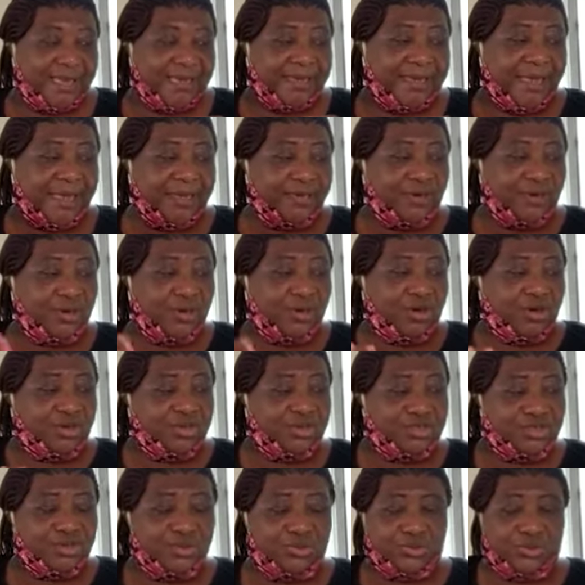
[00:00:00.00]
Then
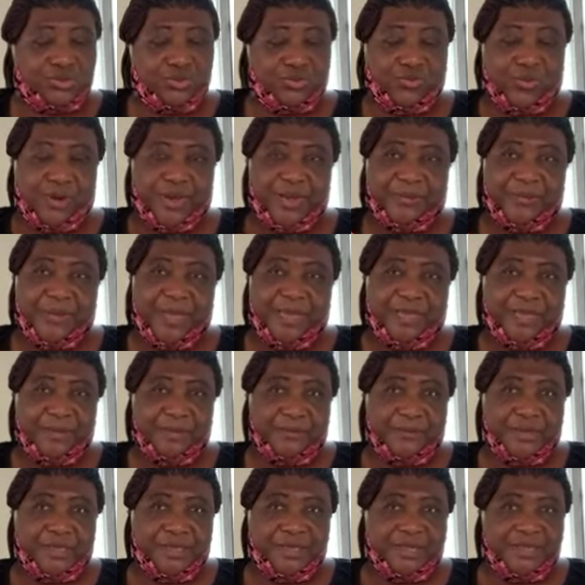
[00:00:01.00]
also, when
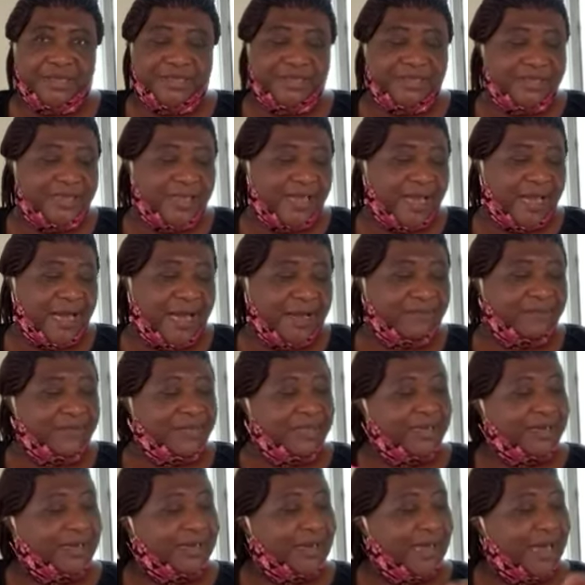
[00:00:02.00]
making bead, they have
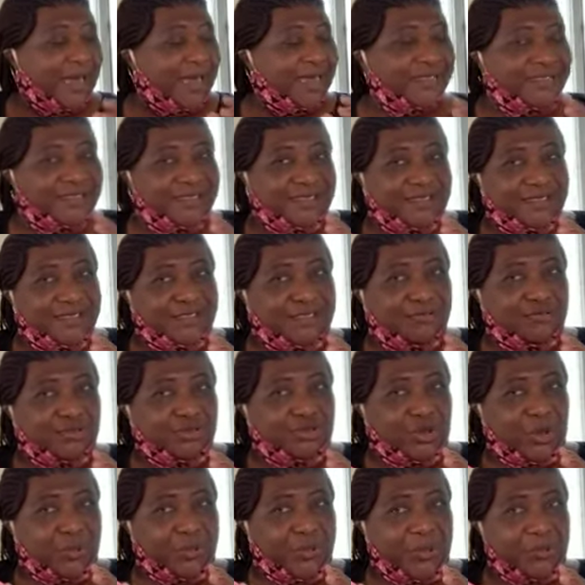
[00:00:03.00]
the large,
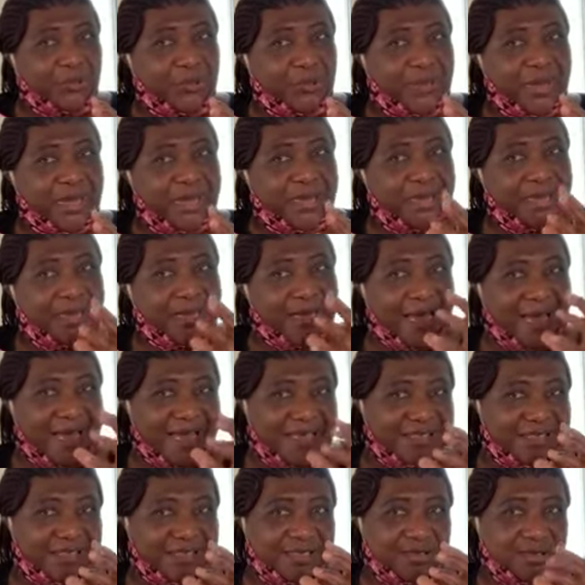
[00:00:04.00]
some people make
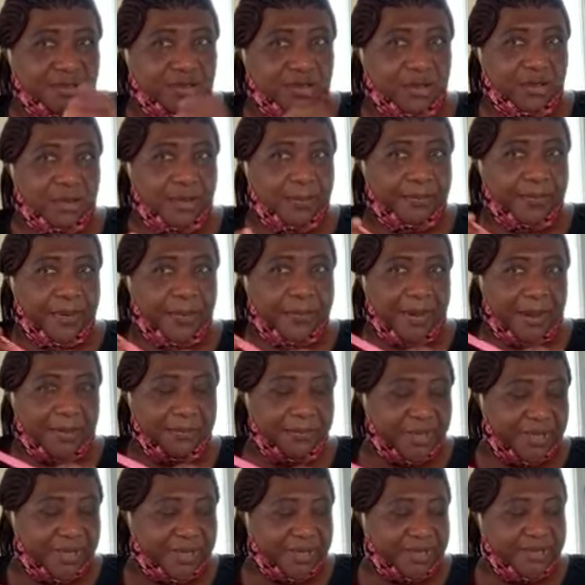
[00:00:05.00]
large paper
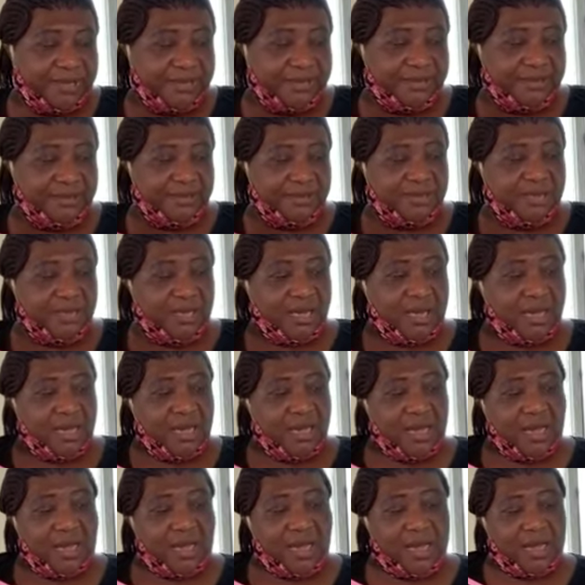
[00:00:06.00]
bead
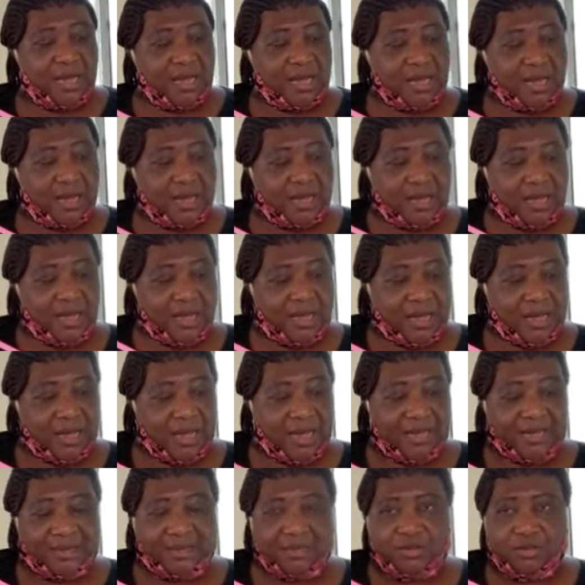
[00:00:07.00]

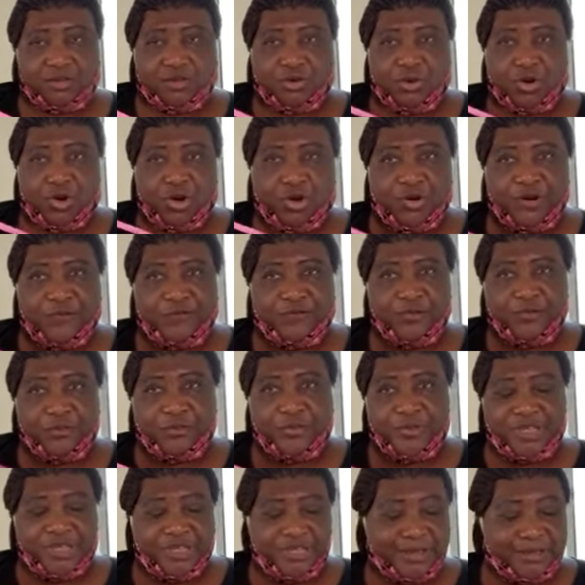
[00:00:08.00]
and colorful
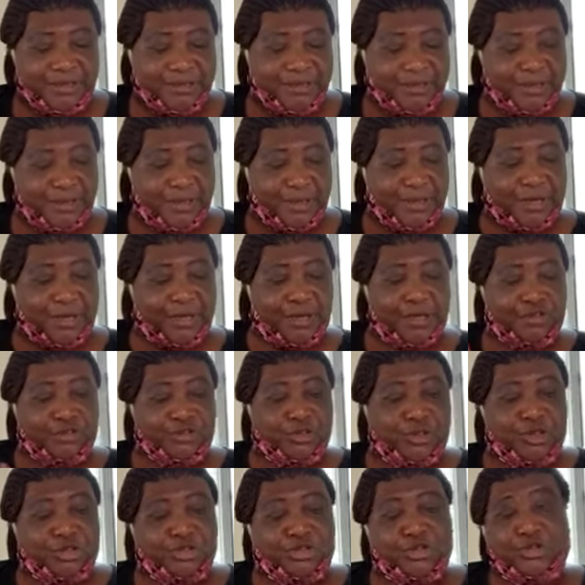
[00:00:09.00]
bead. It
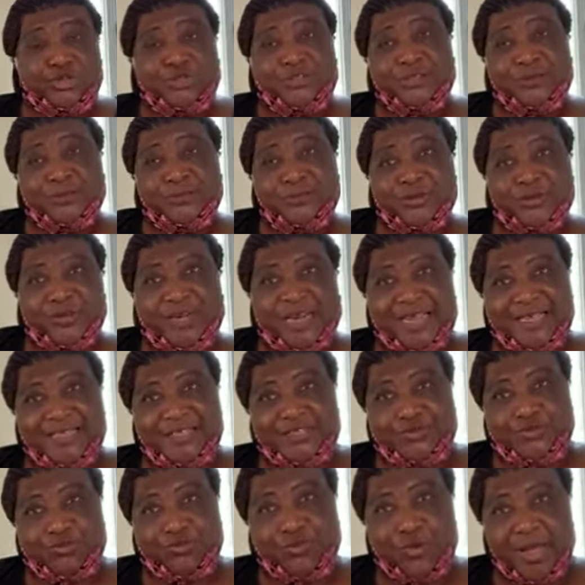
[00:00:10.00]
also
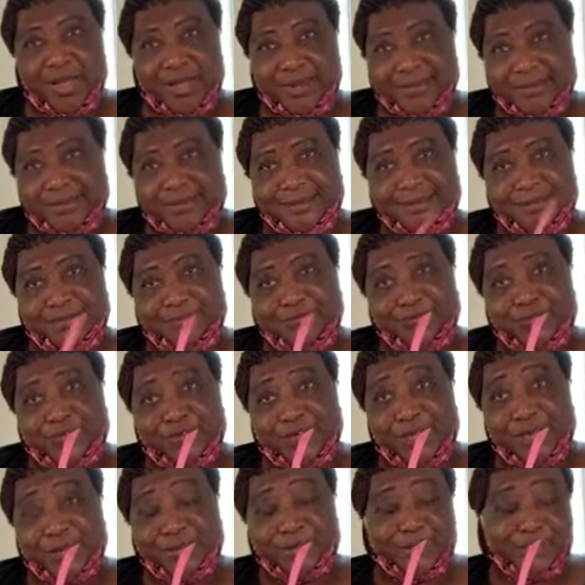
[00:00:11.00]
symbolizes wealth for
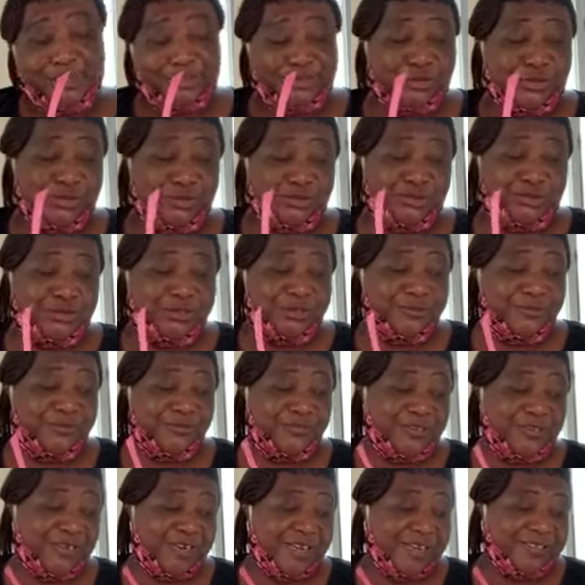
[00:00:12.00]
them. It also
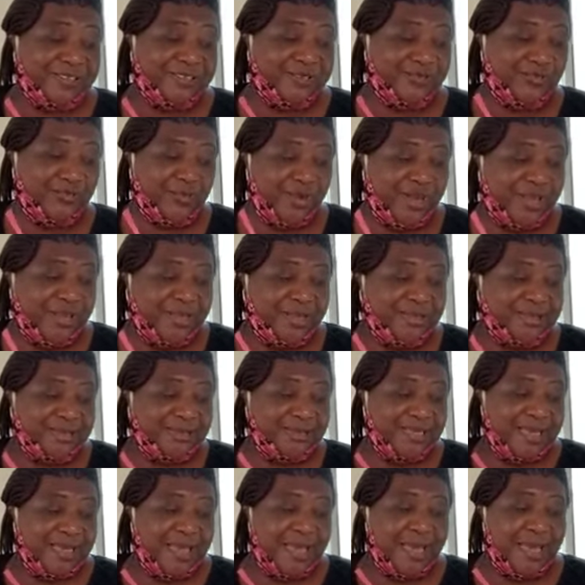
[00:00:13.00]
symbolizes wealth
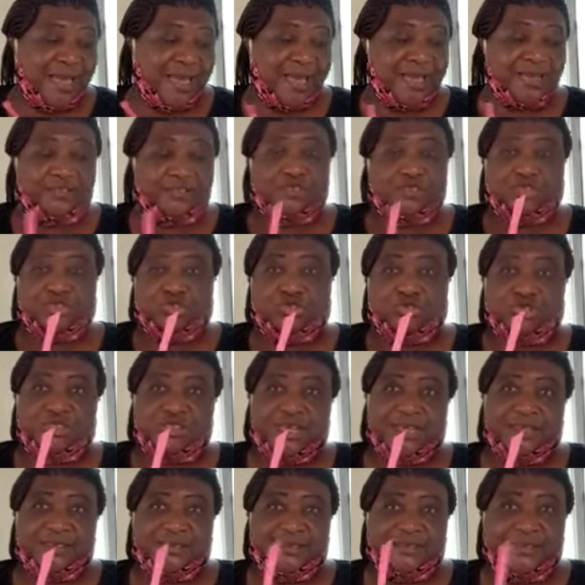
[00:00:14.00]
and
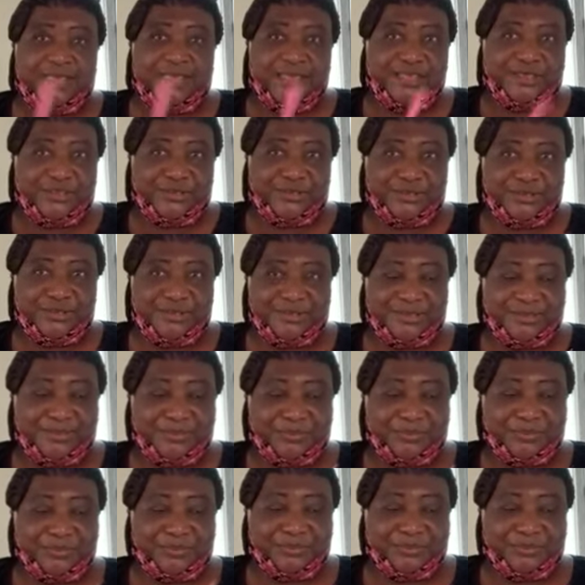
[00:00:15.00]
social status.